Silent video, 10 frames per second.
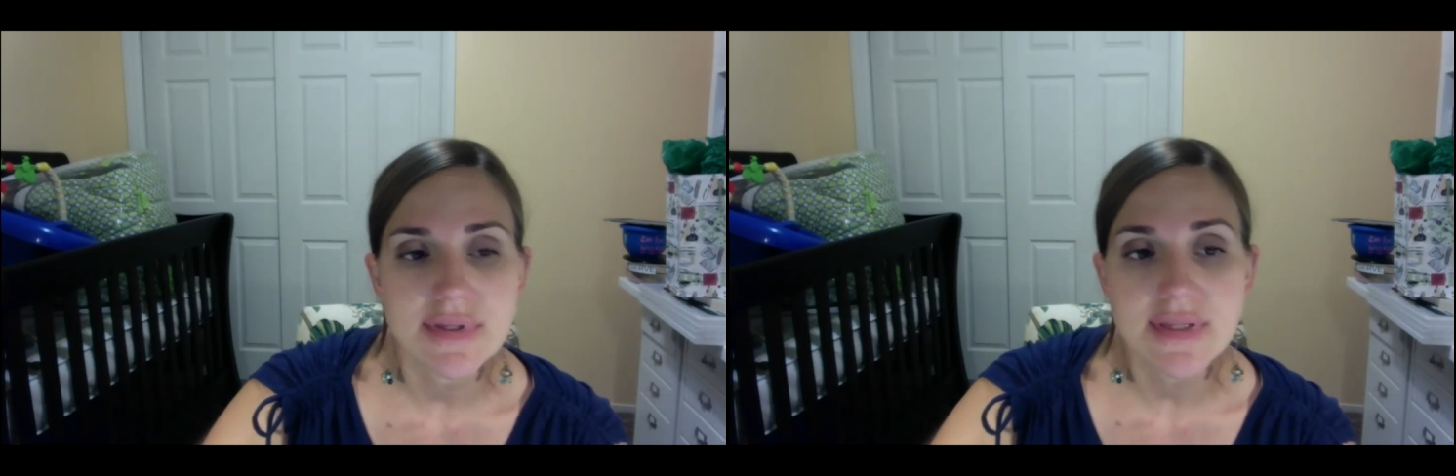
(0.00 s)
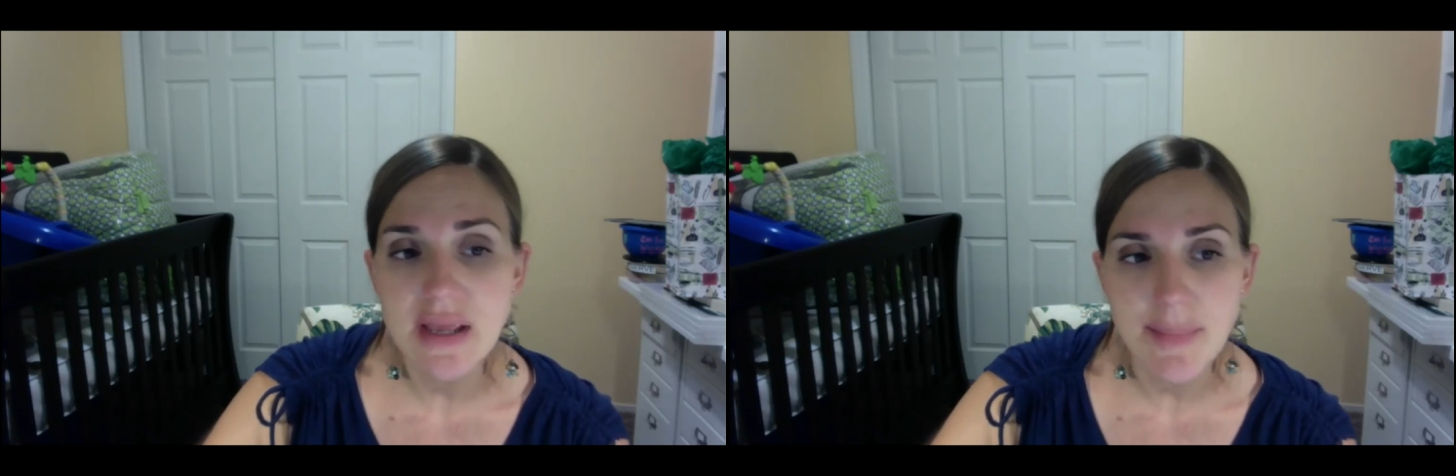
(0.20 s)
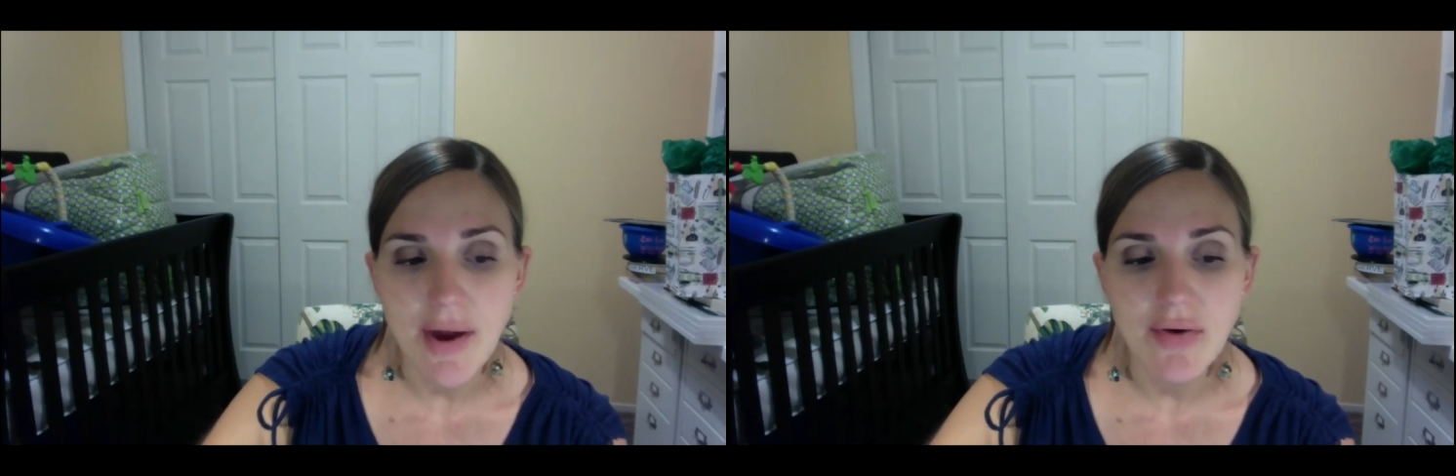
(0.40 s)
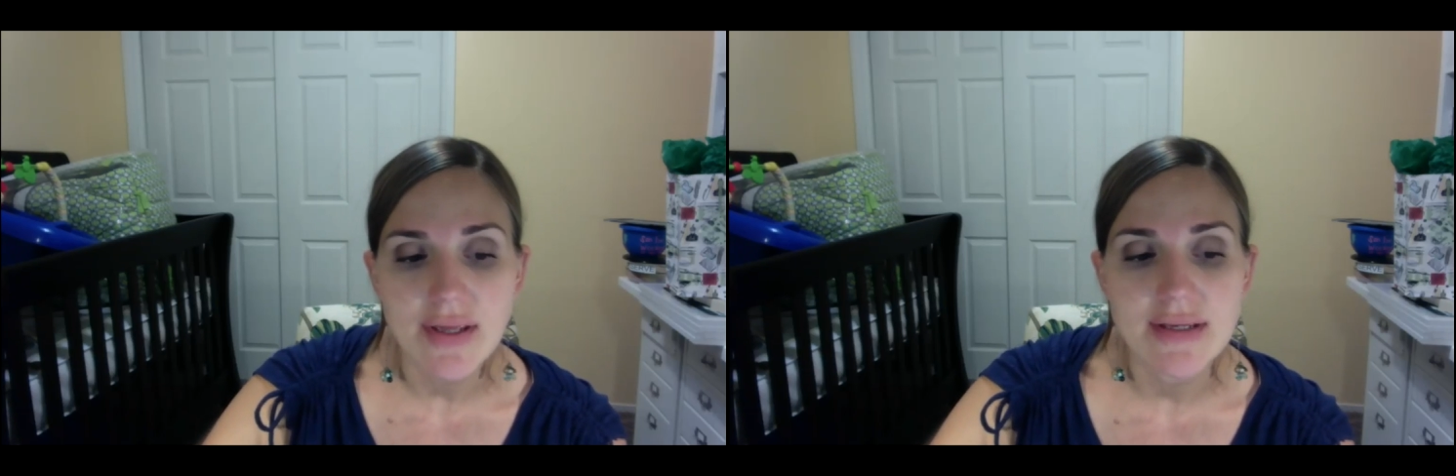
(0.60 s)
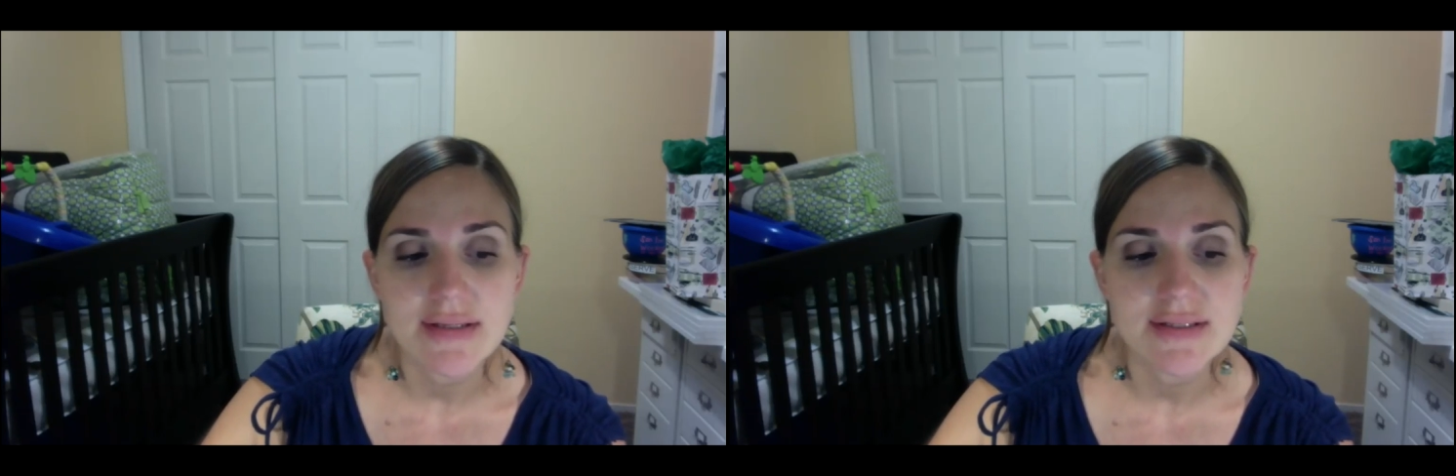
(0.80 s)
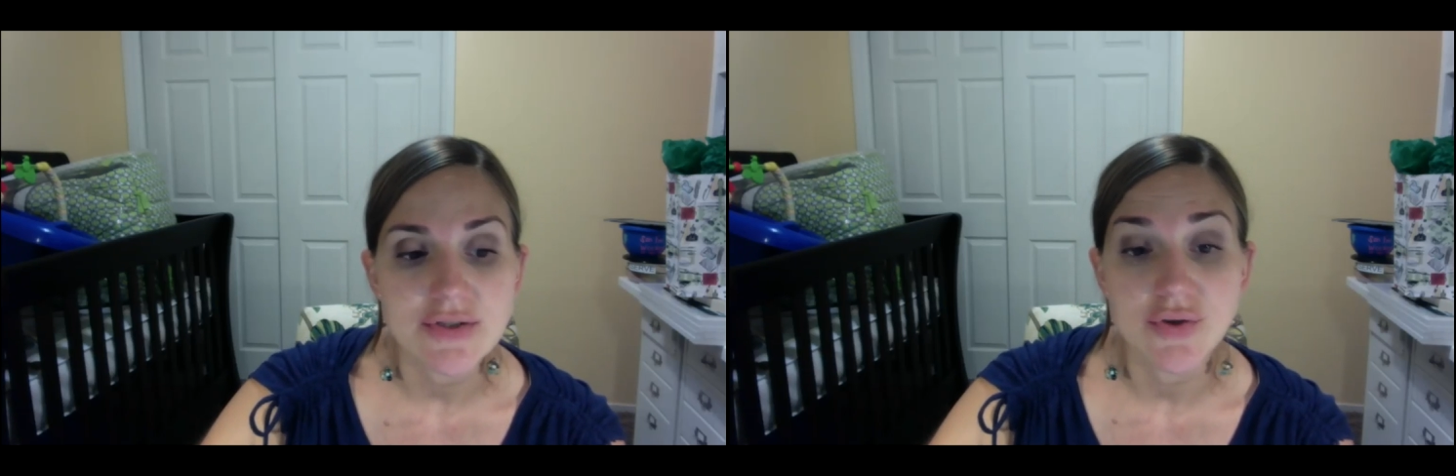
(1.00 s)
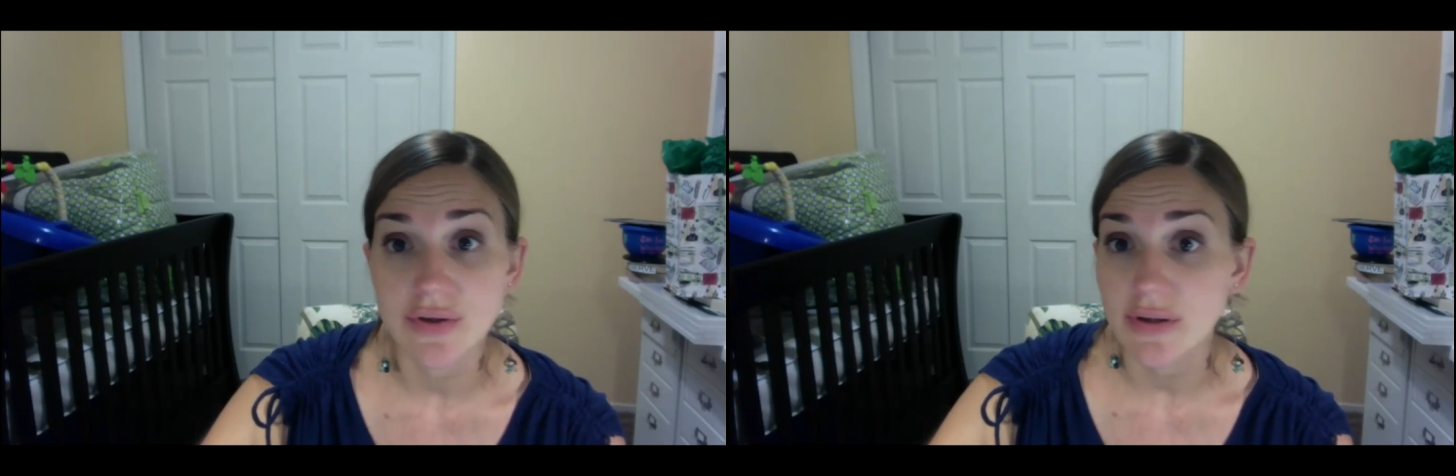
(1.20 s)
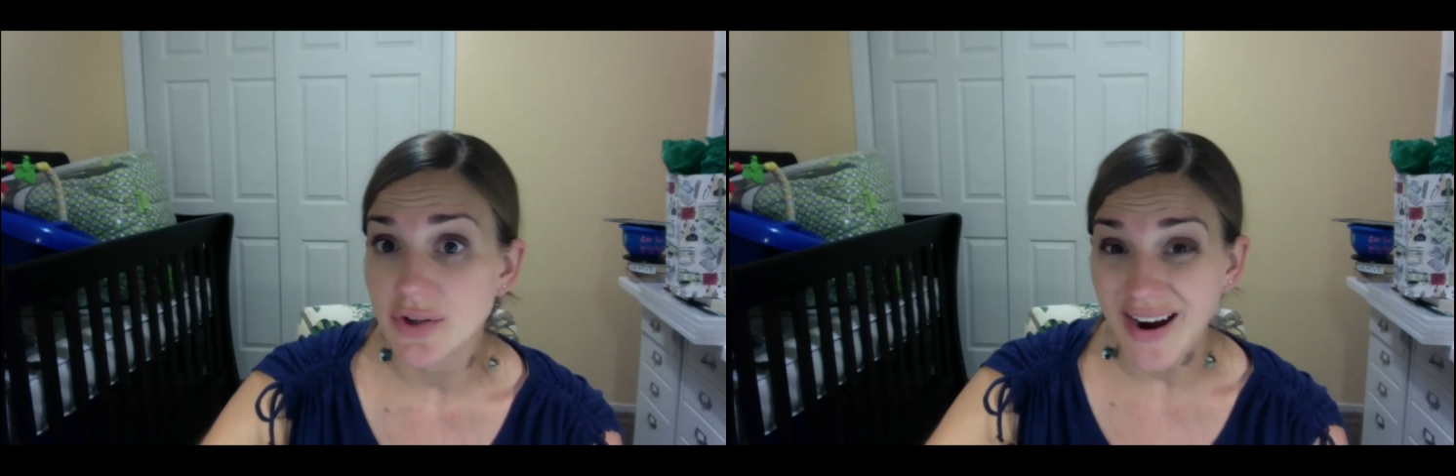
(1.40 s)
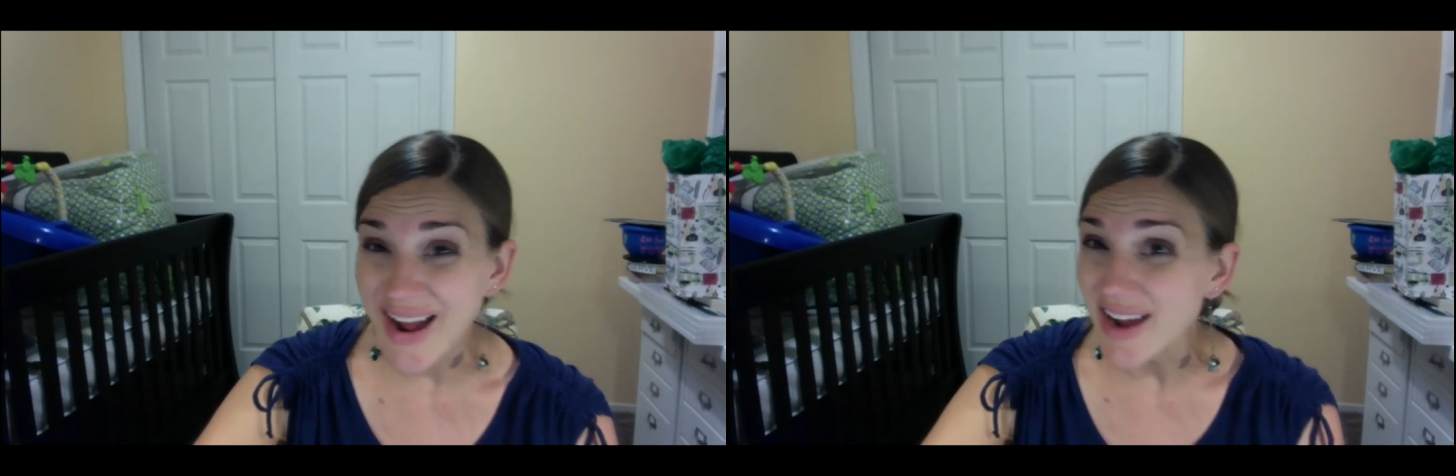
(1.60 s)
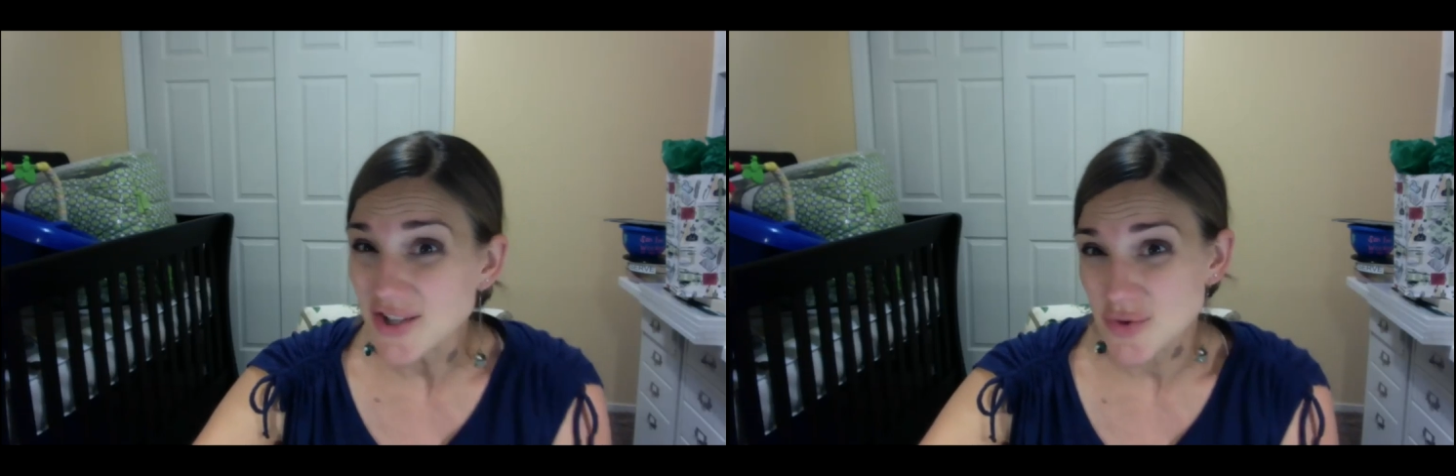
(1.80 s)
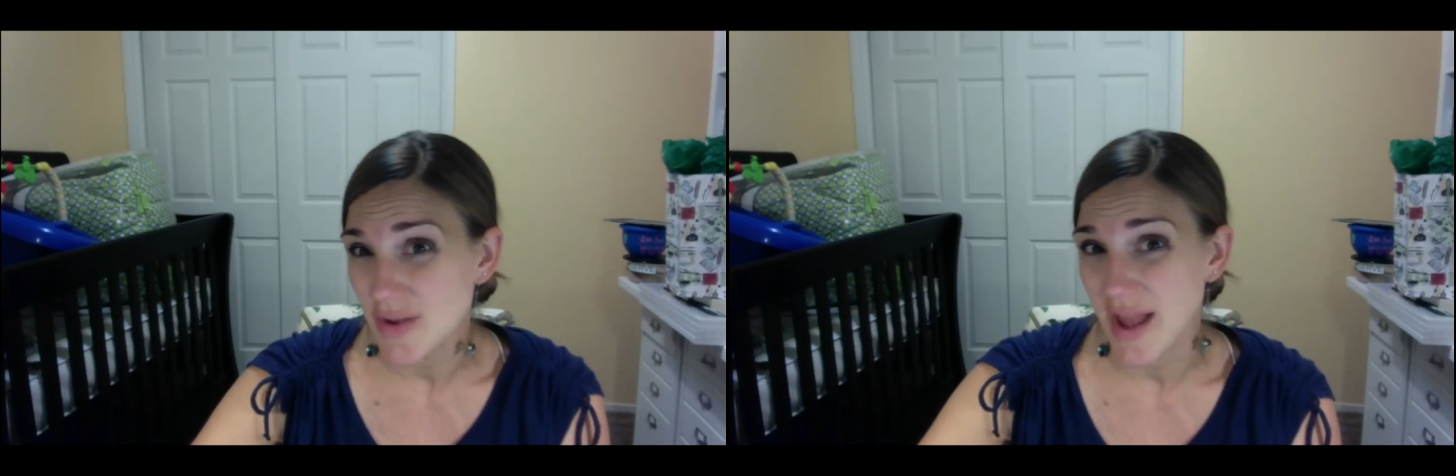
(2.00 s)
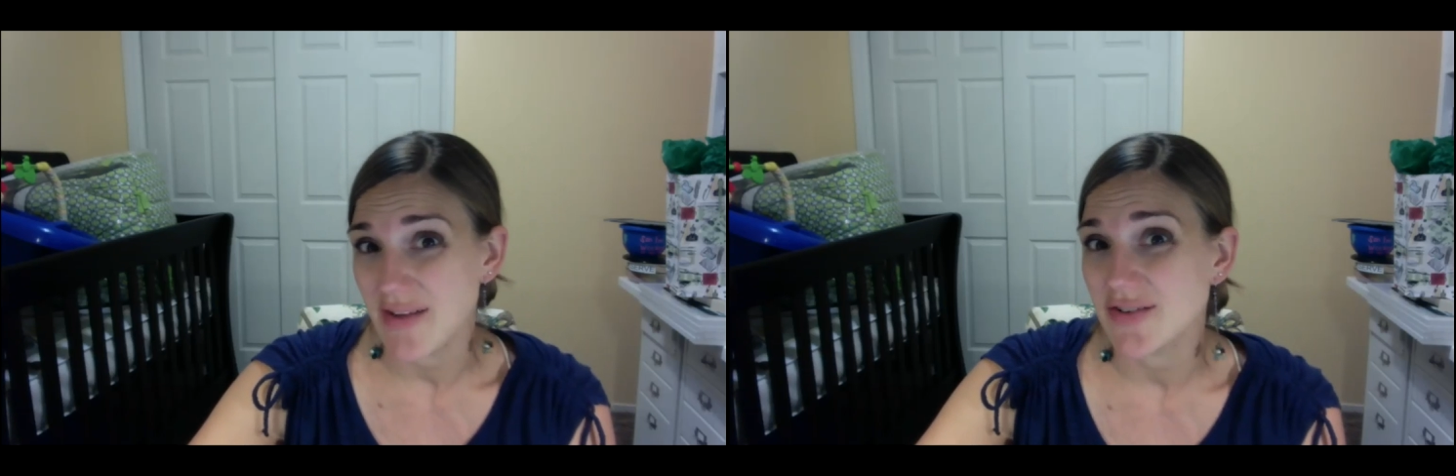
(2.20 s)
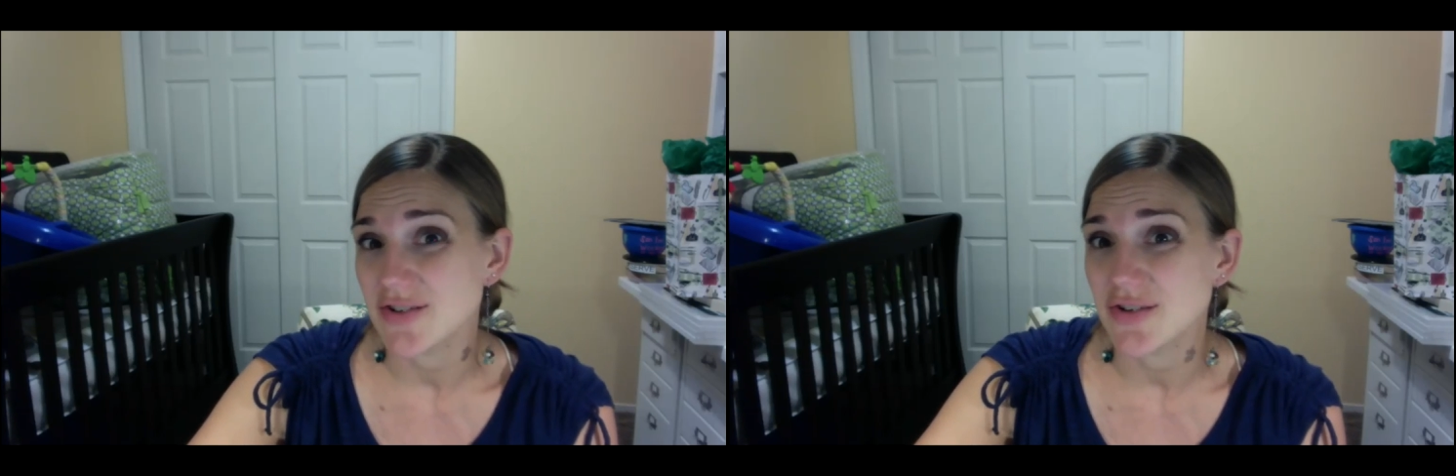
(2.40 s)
think about is your actual calendar.